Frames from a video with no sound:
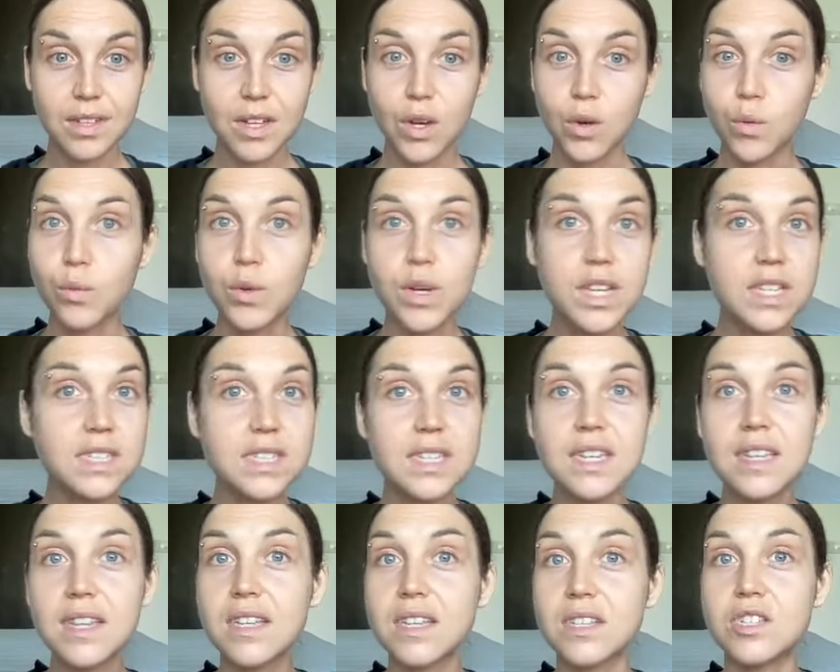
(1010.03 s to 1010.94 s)
We
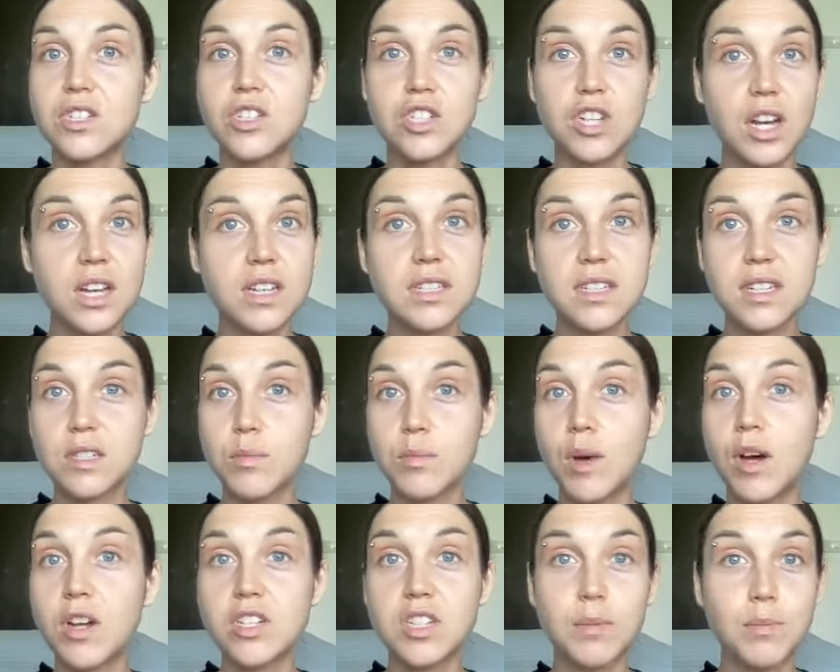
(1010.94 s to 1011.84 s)
see this just as
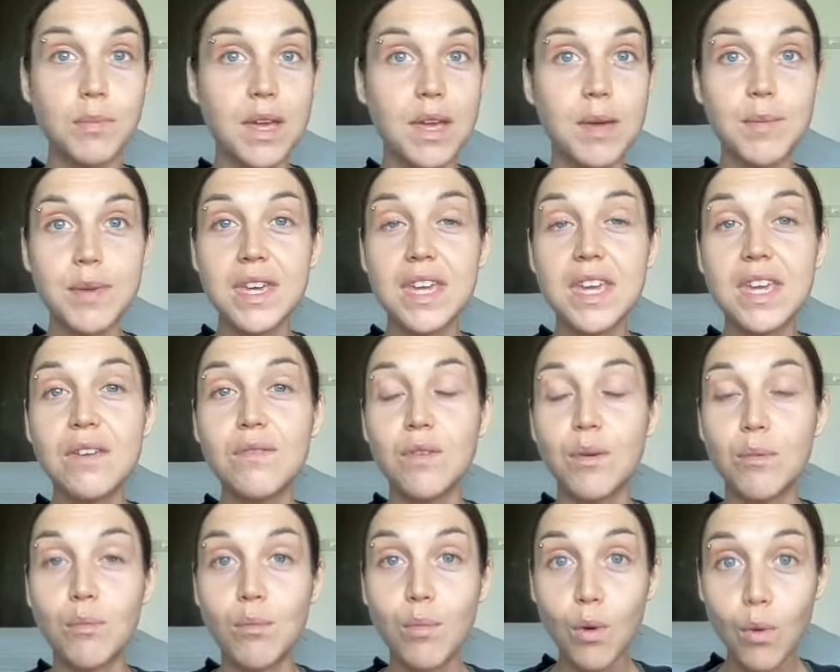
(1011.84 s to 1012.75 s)
much and maybe
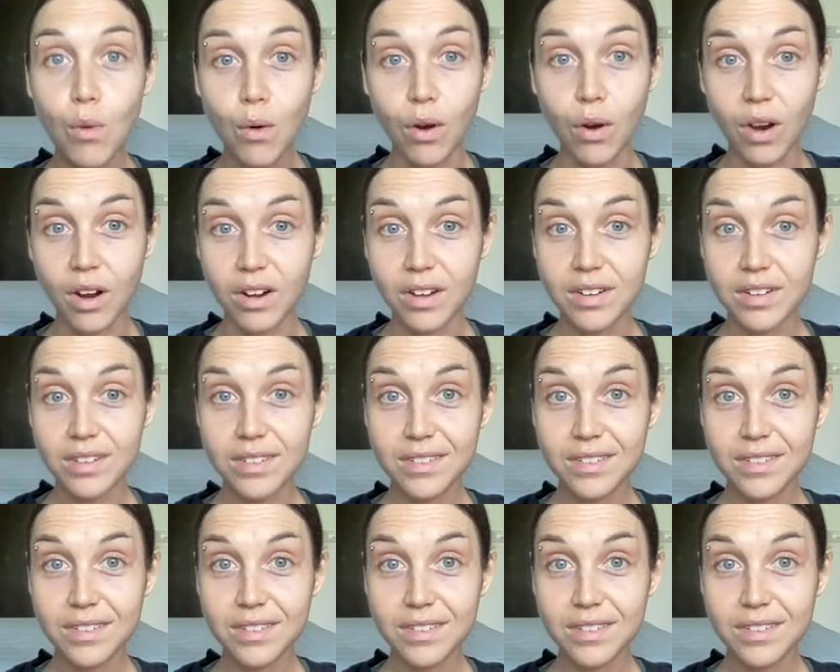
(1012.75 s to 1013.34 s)
even more